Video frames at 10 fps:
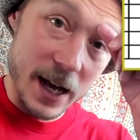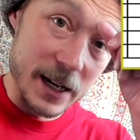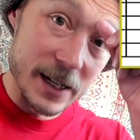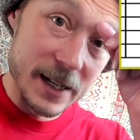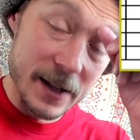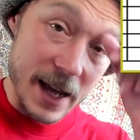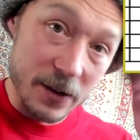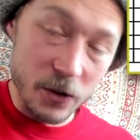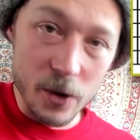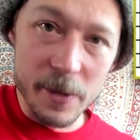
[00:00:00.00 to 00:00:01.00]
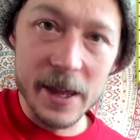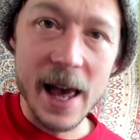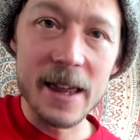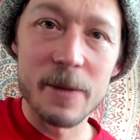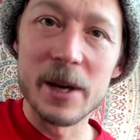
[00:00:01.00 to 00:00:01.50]
I didn't get too
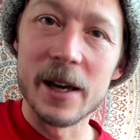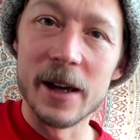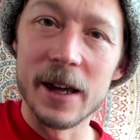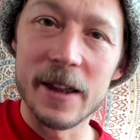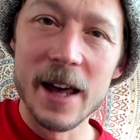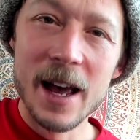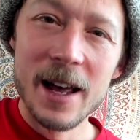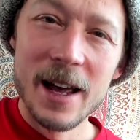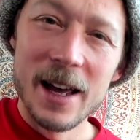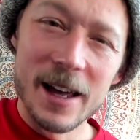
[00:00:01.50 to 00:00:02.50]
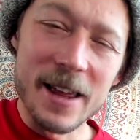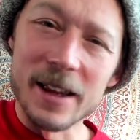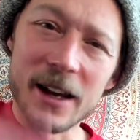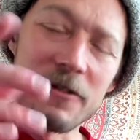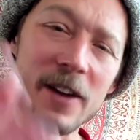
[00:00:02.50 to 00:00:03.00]
obsessed because it's
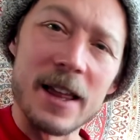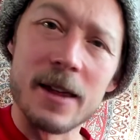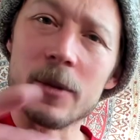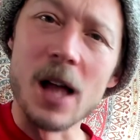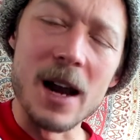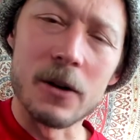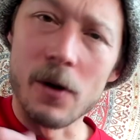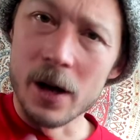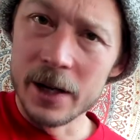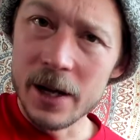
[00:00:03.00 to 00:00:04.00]
not like a fancy melodic run.